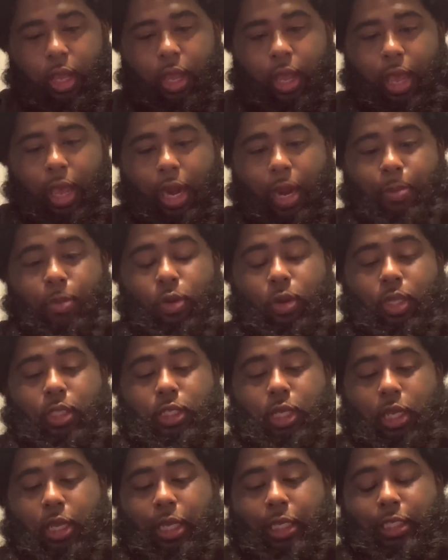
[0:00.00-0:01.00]
and I'm going to
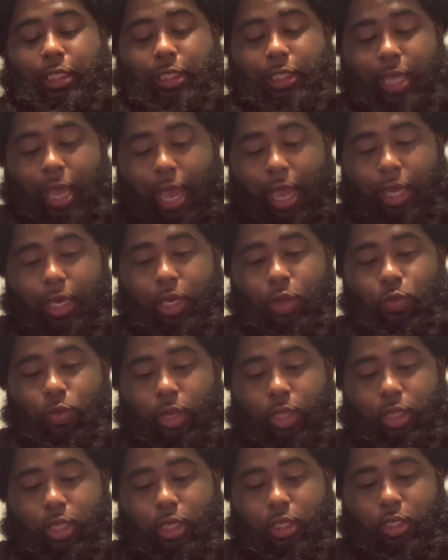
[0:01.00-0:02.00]
tell you exactly
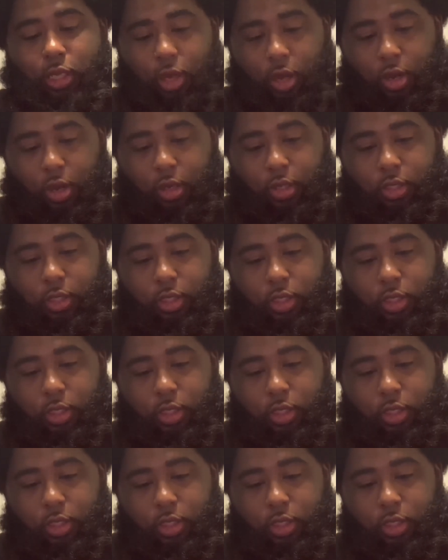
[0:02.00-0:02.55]
what this costs